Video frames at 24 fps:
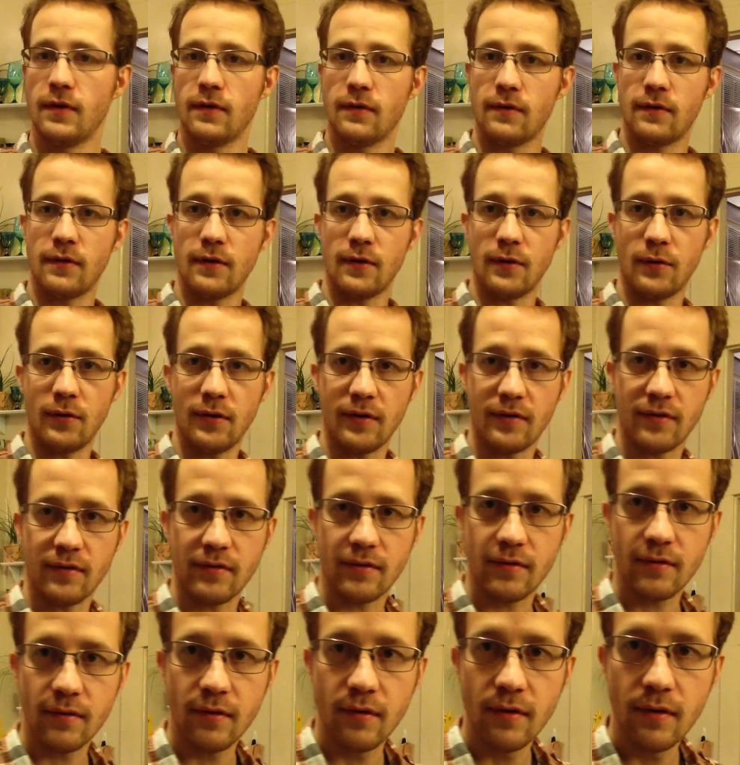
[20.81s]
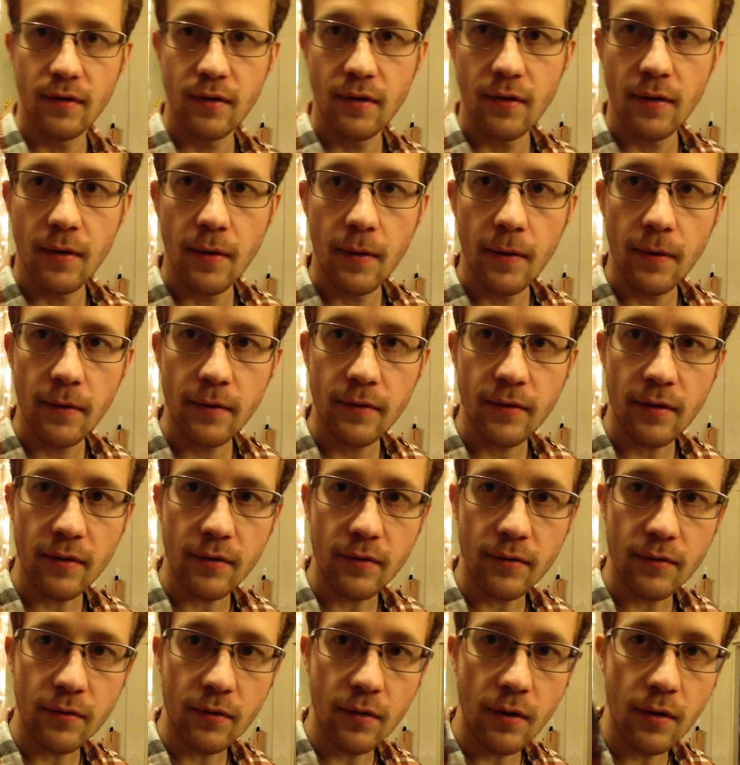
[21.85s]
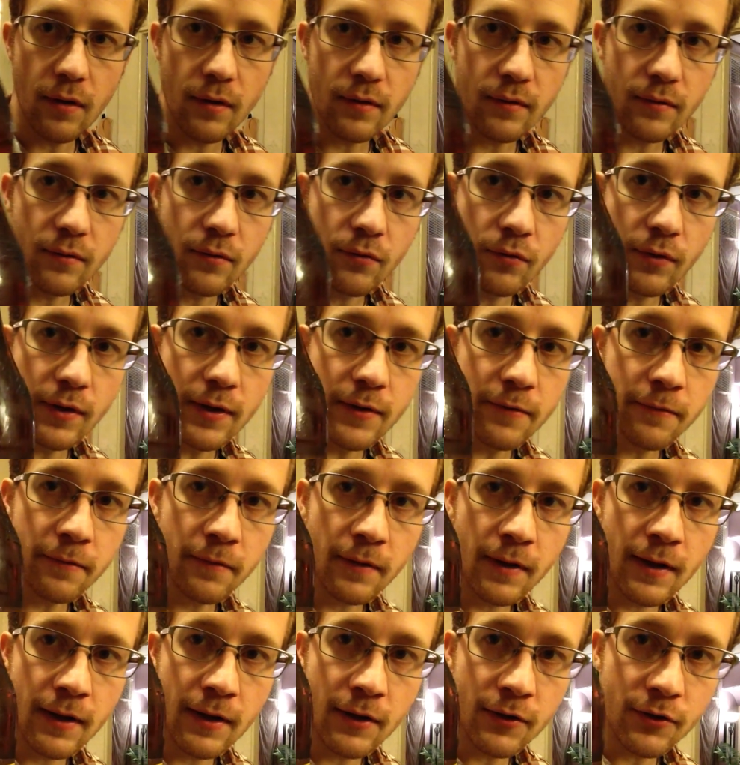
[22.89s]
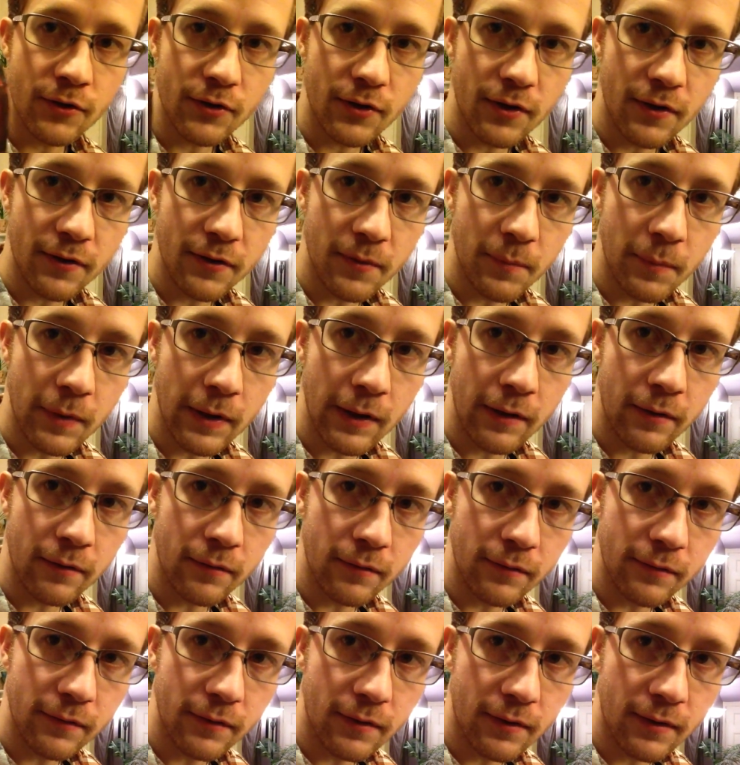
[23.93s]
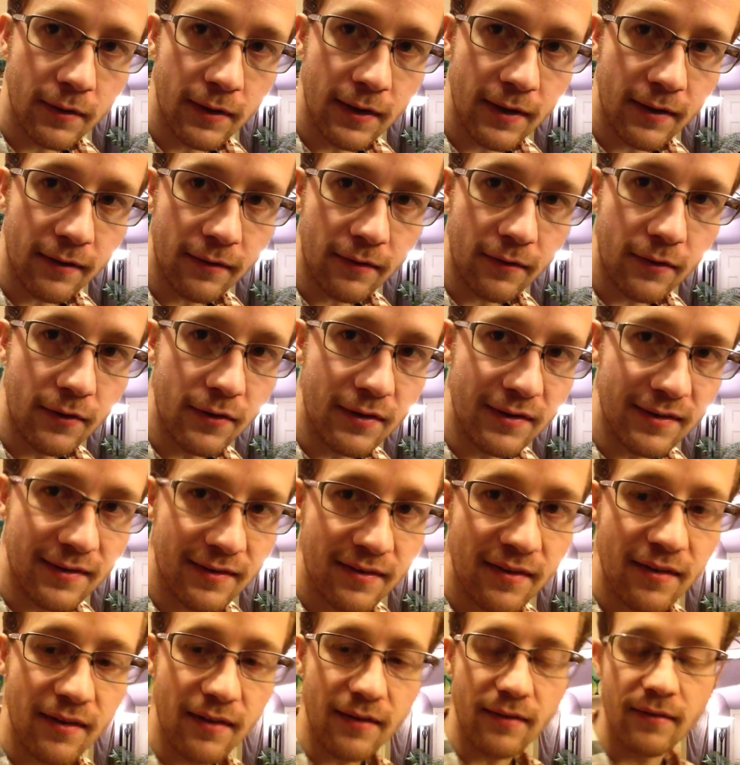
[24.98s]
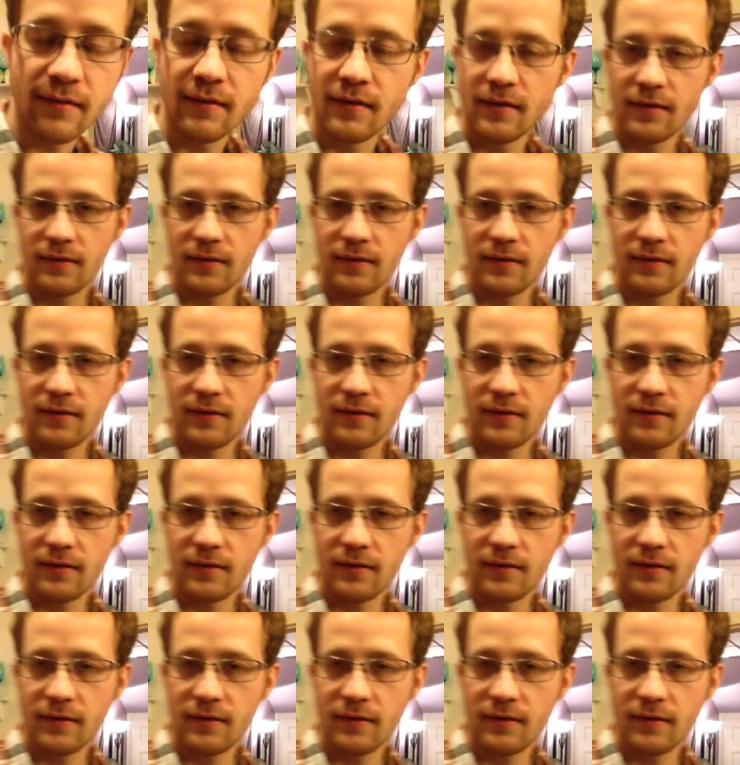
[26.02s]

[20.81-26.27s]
though it says it's green flash on the bottle and the glass there you can see.